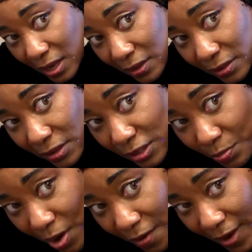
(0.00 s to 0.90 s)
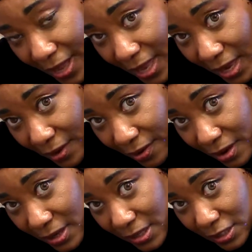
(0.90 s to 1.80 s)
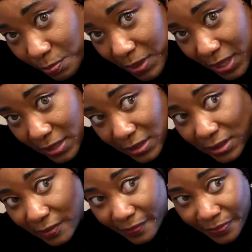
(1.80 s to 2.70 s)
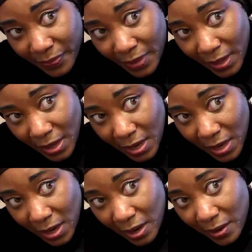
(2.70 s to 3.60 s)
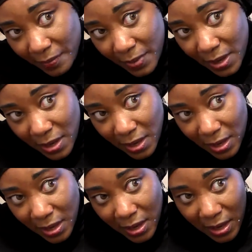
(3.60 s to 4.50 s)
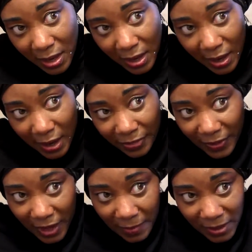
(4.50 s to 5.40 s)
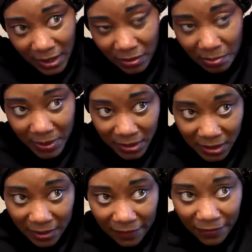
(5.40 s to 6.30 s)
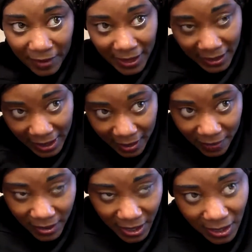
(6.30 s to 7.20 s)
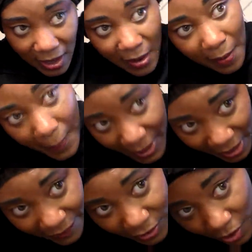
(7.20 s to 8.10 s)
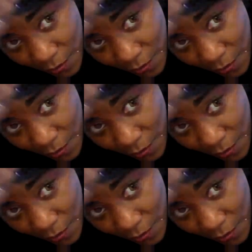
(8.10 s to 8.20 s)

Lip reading: And this part right here is pinned. I think I'm gonna leave the pins in there for right now. But if